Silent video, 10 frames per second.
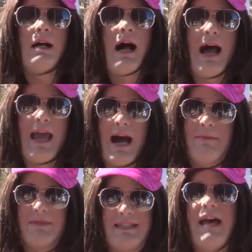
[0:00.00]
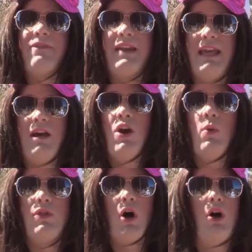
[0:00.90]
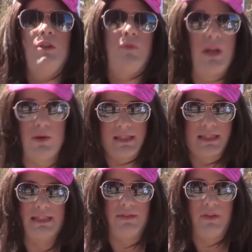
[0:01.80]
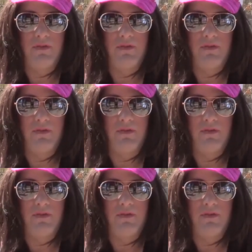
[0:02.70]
Hi, I'm Stephanie with all the frequencies of the